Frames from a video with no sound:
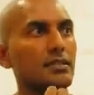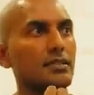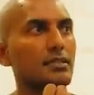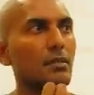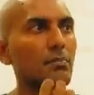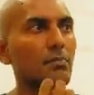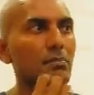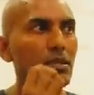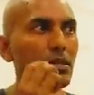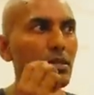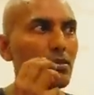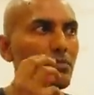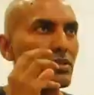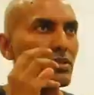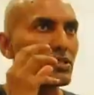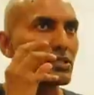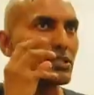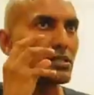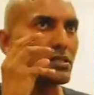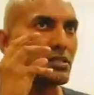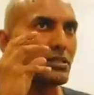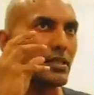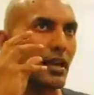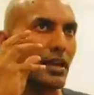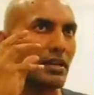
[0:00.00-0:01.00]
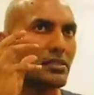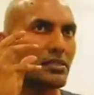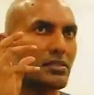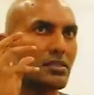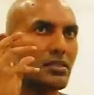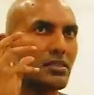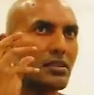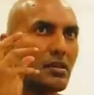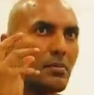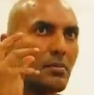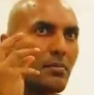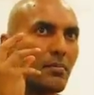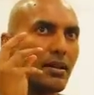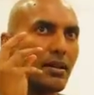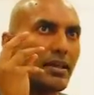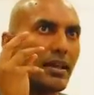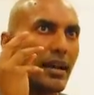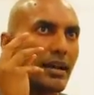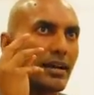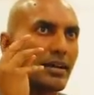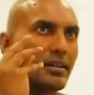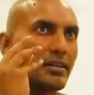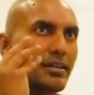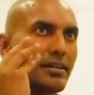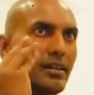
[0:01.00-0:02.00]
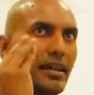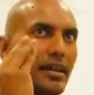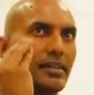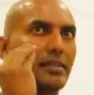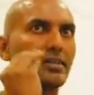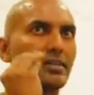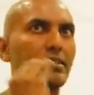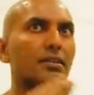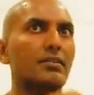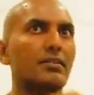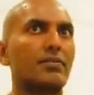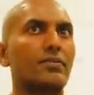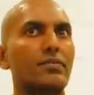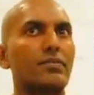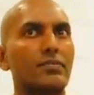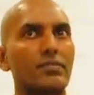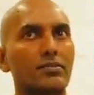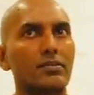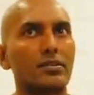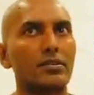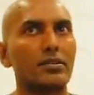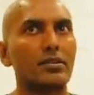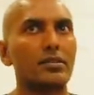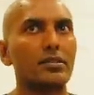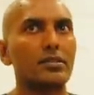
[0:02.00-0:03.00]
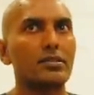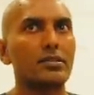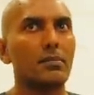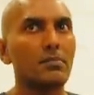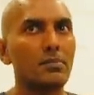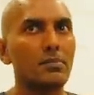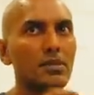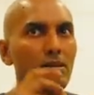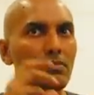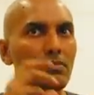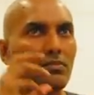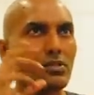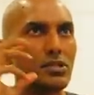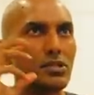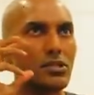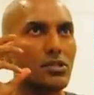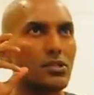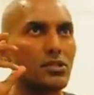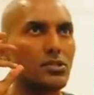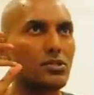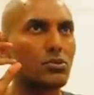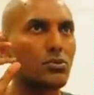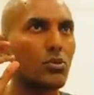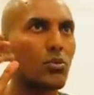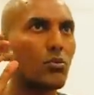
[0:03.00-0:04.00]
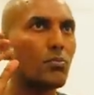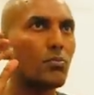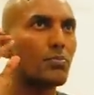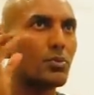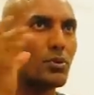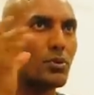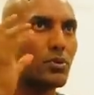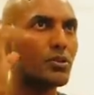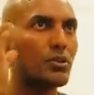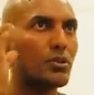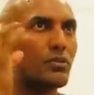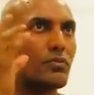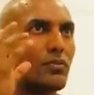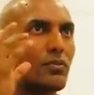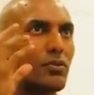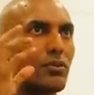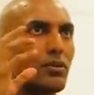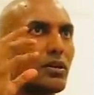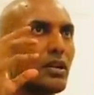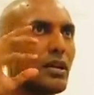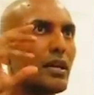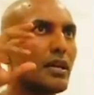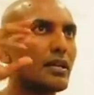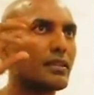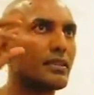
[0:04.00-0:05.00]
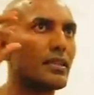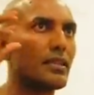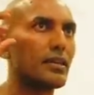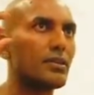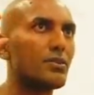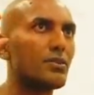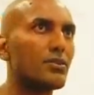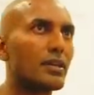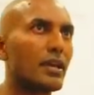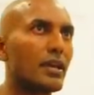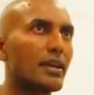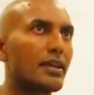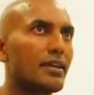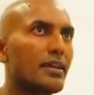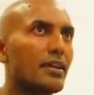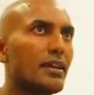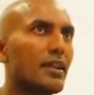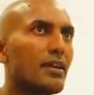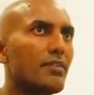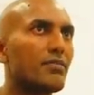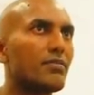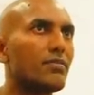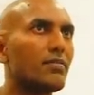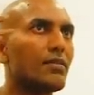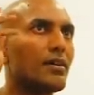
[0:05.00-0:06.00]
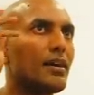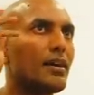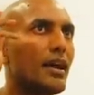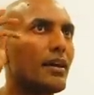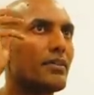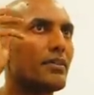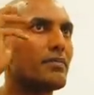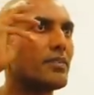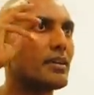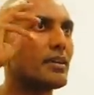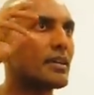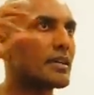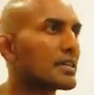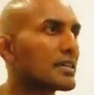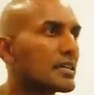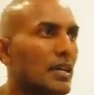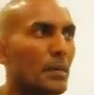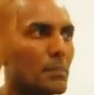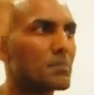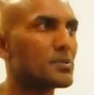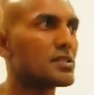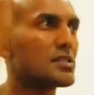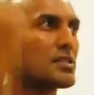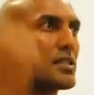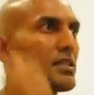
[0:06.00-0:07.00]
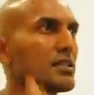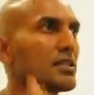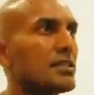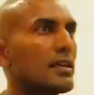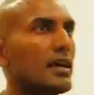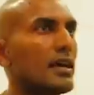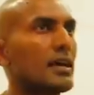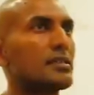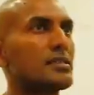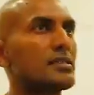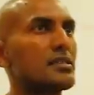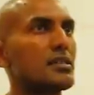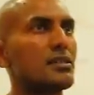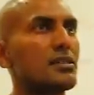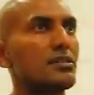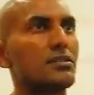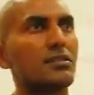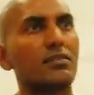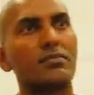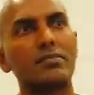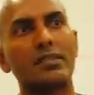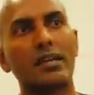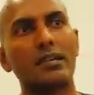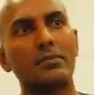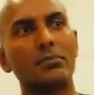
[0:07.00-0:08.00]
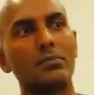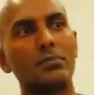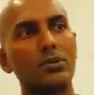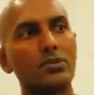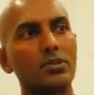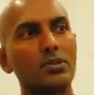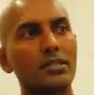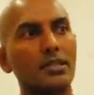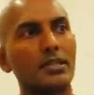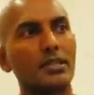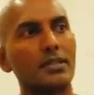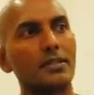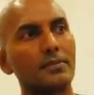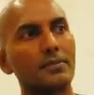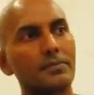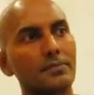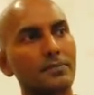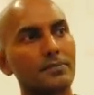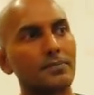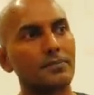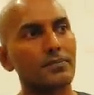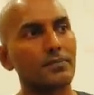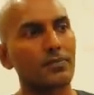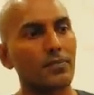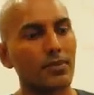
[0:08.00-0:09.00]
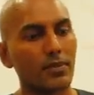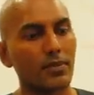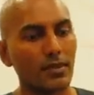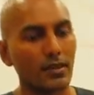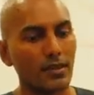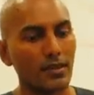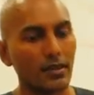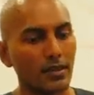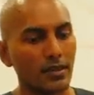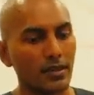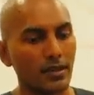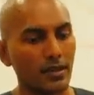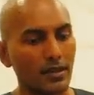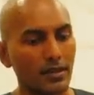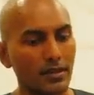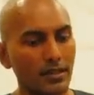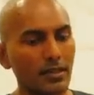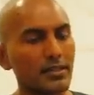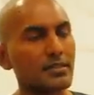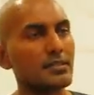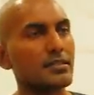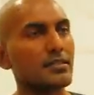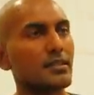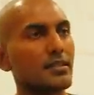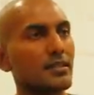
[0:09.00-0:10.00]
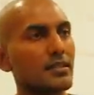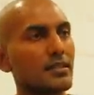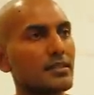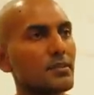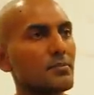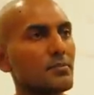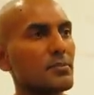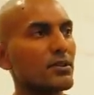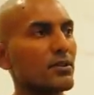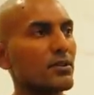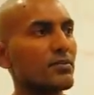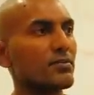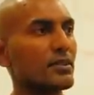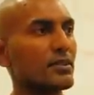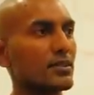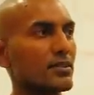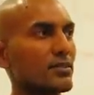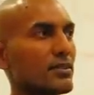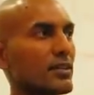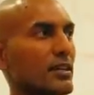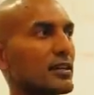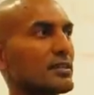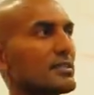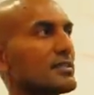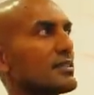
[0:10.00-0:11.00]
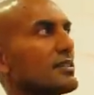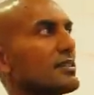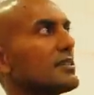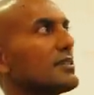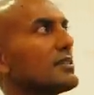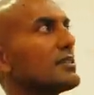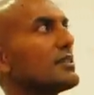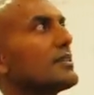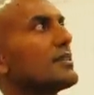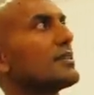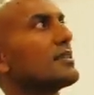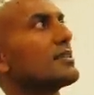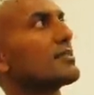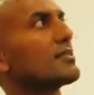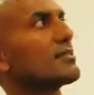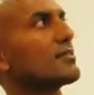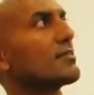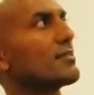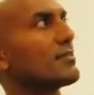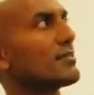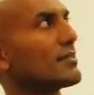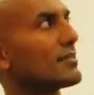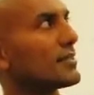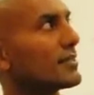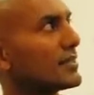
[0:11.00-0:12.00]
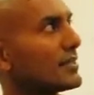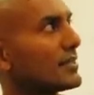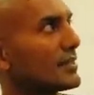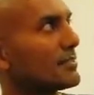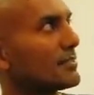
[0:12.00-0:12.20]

Something which is extremely attractive. Something which is so beautiful that you can never ever capture the essence of that beauty. Okay, that's a little bit of introduction. So